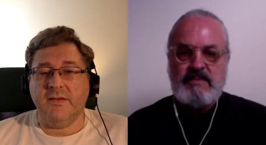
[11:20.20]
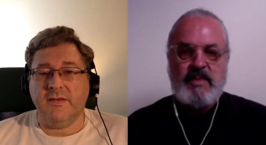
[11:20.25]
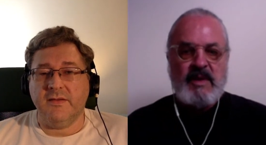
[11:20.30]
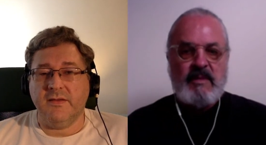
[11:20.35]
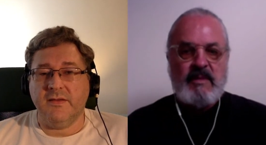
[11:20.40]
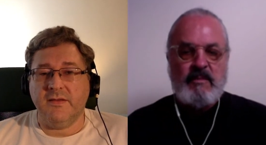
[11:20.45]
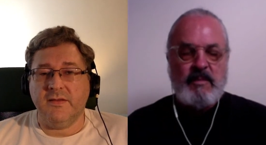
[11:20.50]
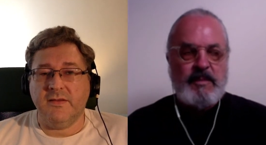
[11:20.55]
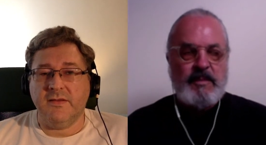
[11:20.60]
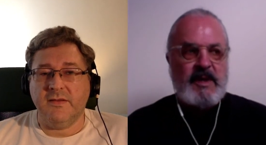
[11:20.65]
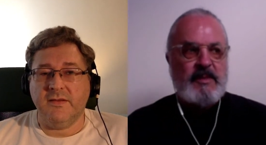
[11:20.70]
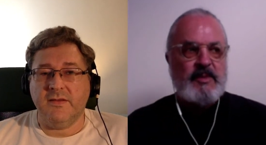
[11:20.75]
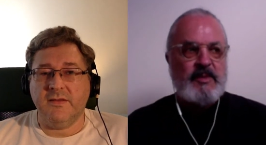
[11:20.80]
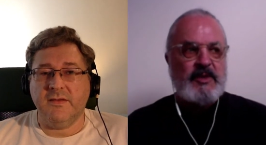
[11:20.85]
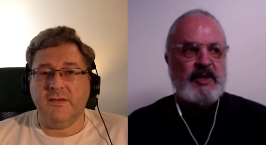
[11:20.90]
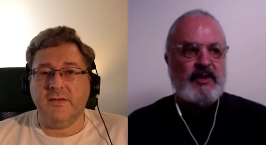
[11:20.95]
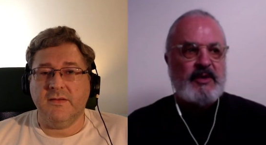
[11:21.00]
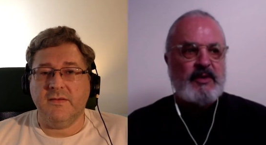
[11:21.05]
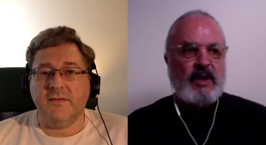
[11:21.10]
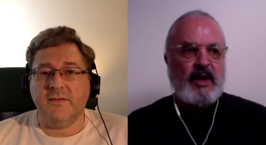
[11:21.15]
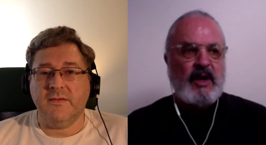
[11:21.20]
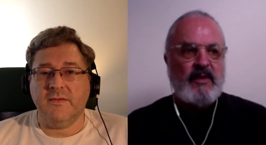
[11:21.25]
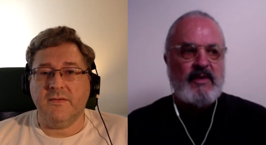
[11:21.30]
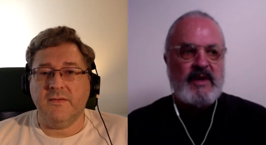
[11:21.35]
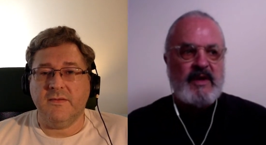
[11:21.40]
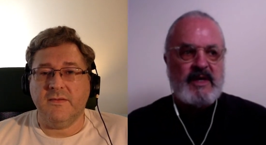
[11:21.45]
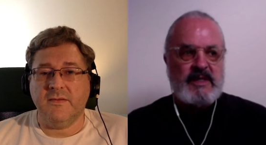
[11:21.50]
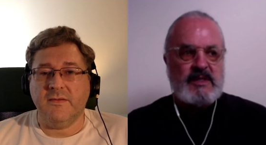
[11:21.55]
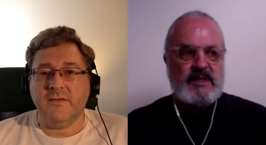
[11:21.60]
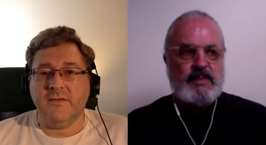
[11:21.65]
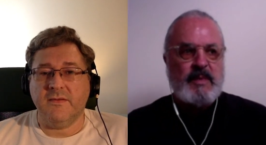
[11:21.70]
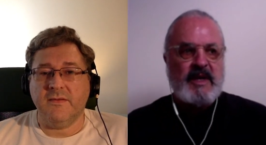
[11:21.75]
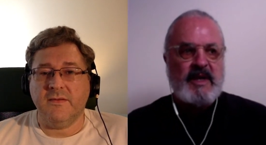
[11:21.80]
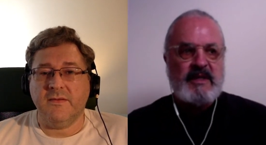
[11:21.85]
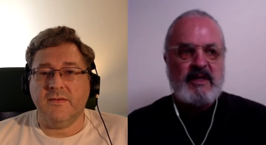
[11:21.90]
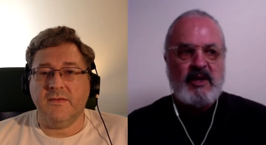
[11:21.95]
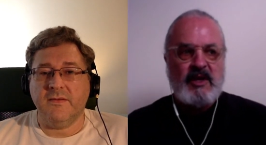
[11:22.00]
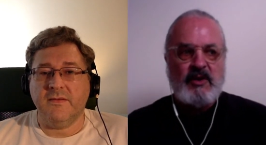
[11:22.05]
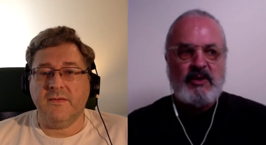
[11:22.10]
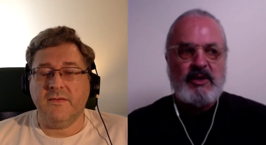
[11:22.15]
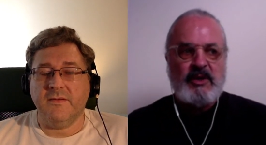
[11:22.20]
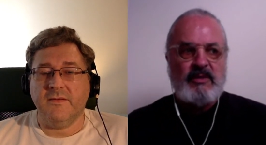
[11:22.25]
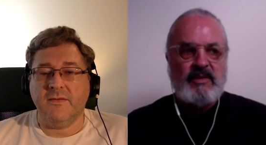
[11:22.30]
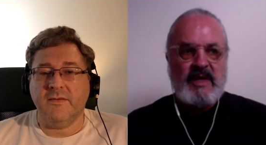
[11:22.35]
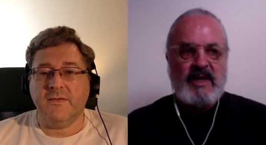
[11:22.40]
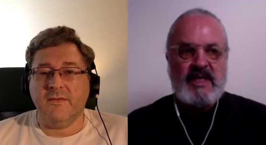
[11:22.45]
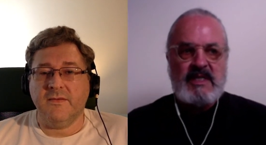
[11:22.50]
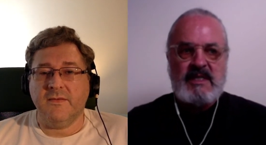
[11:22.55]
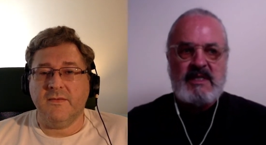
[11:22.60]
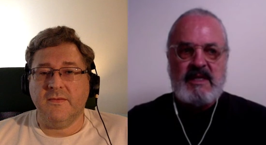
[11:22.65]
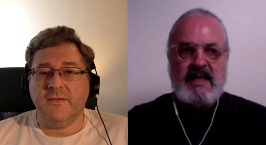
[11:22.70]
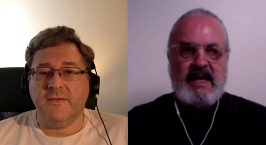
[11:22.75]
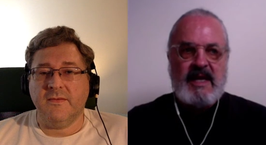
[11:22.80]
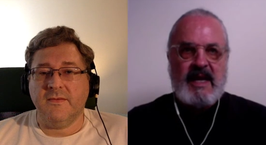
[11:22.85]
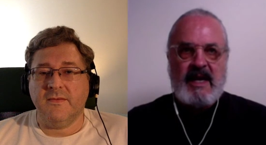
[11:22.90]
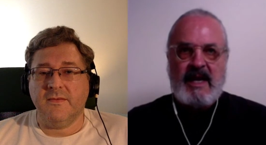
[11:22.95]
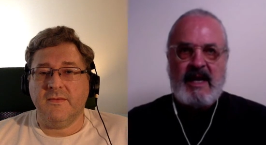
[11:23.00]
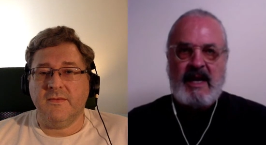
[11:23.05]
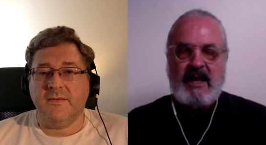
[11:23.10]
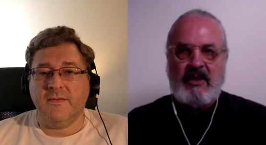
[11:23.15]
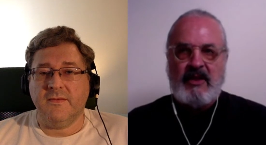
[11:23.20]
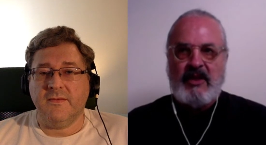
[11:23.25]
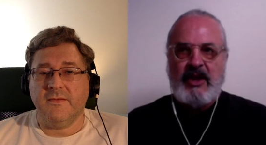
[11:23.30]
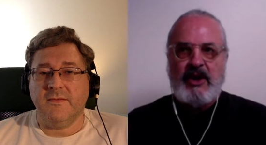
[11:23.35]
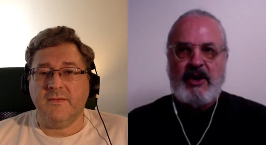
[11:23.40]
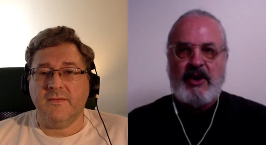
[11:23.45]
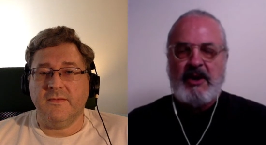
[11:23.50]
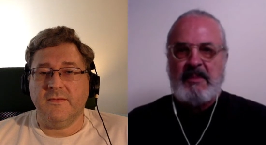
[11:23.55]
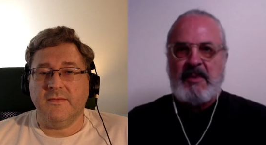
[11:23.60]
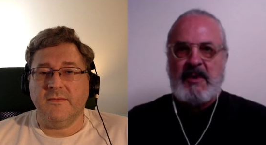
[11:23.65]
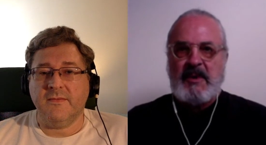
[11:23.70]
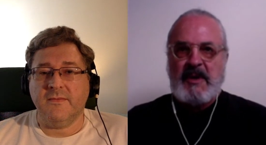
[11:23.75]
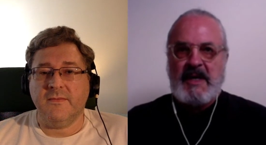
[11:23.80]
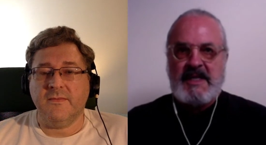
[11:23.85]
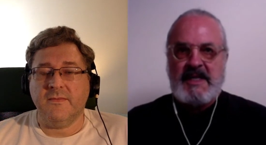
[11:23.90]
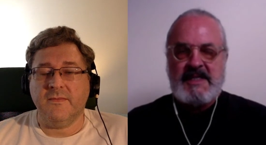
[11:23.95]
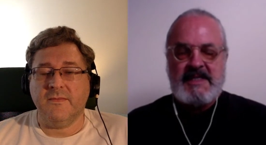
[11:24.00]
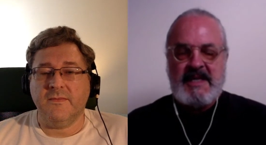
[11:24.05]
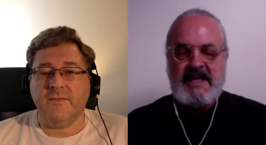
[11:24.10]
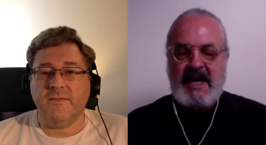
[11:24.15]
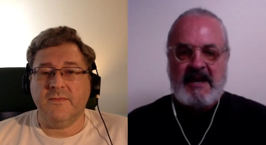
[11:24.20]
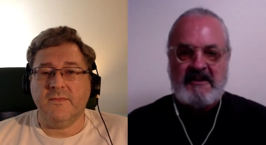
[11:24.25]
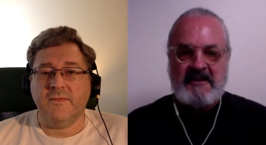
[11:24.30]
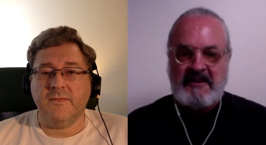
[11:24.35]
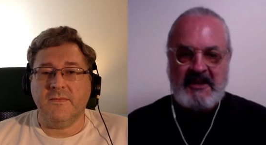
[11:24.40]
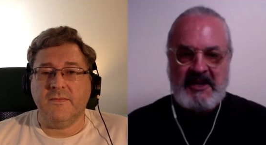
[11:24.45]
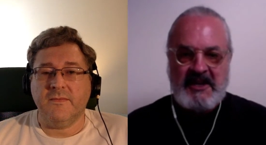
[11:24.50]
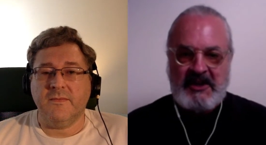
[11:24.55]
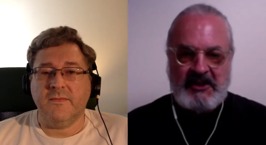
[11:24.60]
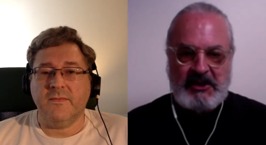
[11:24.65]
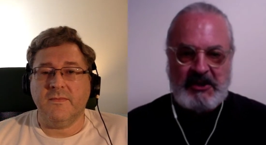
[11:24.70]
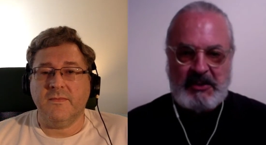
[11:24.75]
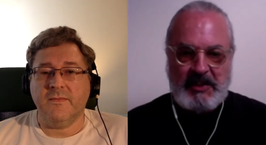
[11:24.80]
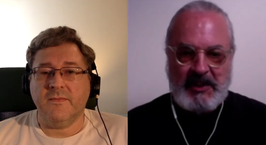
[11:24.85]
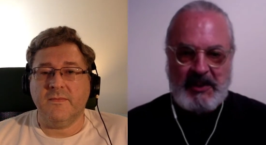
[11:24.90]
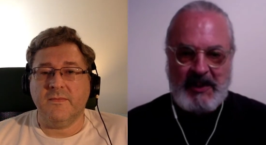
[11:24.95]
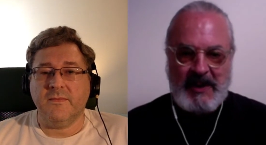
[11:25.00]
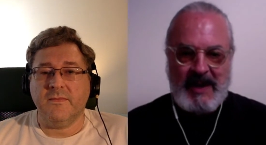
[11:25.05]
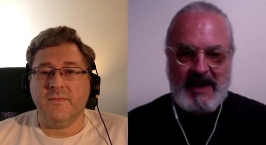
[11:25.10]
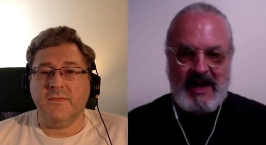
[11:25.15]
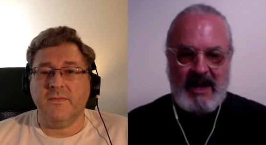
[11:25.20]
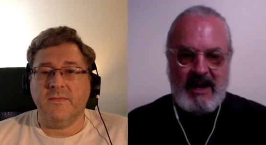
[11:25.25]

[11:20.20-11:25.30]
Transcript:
Speaker 1: pe- people don't know this, but the only reason that LA Harbor is LA Harbor